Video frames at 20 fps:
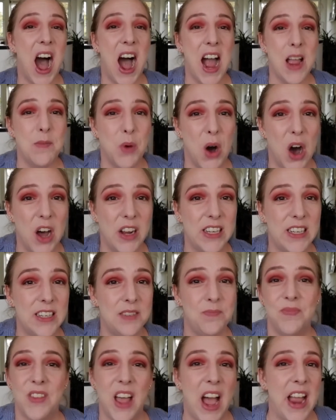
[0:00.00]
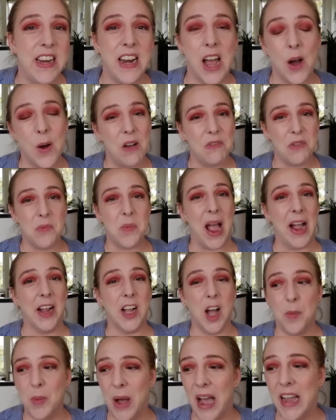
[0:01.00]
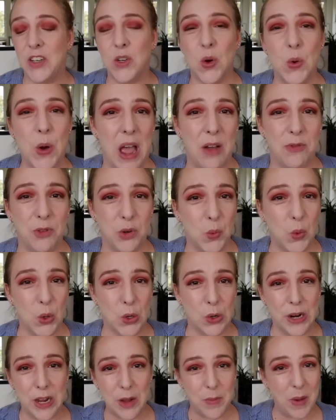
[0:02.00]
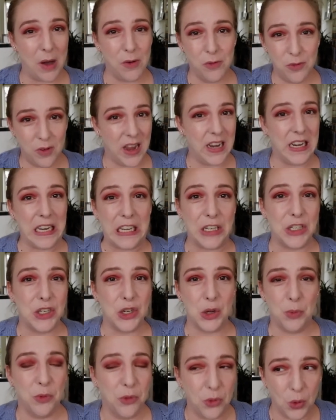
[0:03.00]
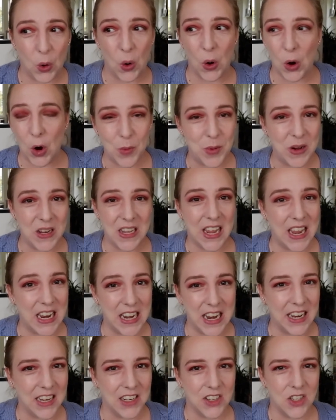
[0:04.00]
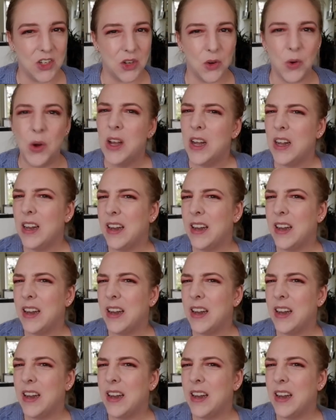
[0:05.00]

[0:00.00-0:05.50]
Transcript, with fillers: I bought it. I now have a backup. I don't have to worry about finding a dupe for Urban Decay Naked 2.